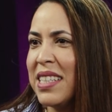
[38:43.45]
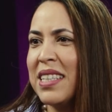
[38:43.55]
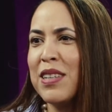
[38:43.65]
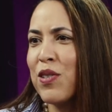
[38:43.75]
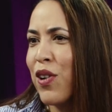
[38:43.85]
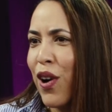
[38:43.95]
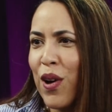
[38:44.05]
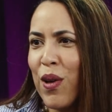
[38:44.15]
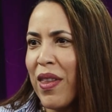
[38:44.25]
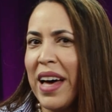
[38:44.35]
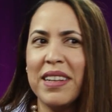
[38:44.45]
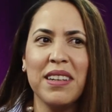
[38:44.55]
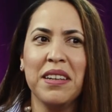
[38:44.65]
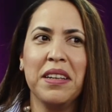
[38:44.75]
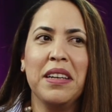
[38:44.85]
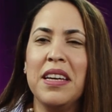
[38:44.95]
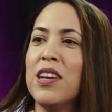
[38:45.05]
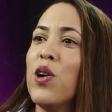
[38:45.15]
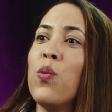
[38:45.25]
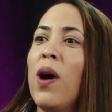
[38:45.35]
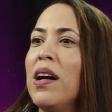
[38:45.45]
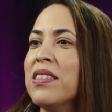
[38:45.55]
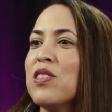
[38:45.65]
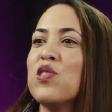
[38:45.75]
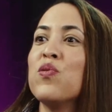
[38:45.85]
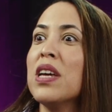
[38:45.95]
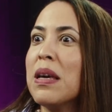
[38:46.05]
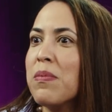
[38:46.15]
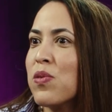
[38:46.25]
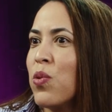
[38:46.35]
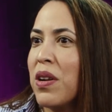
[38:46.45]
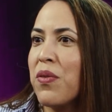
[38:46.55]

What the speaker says: This little girl that in her wildest dreams would